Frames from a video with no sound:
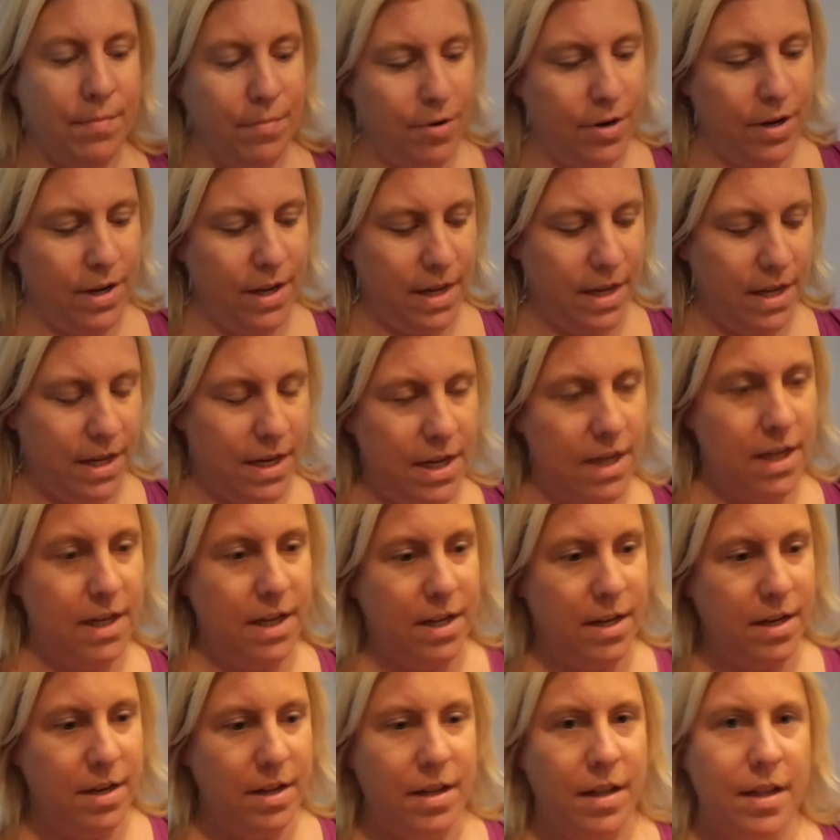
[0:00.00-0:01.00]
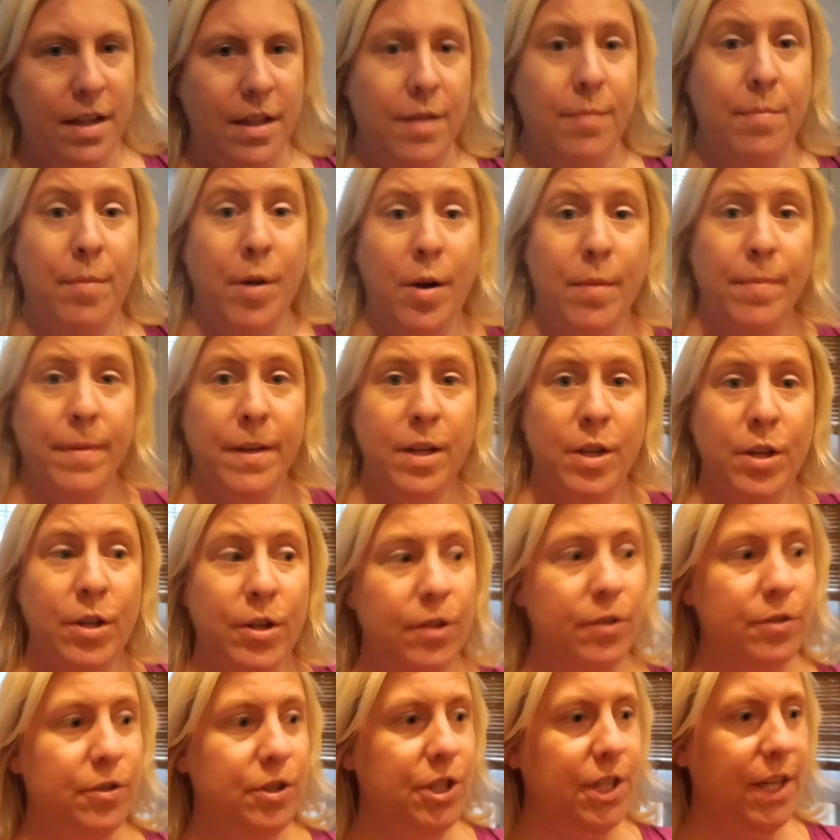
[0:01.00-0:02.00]
Bringing in the
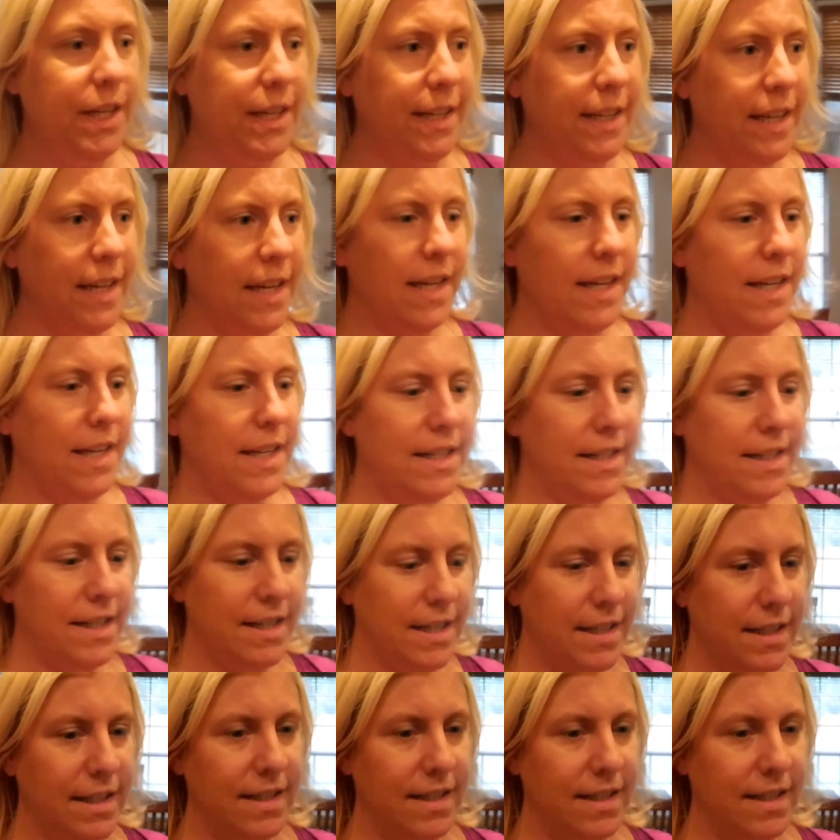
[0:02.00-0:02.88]
barbecue chicken.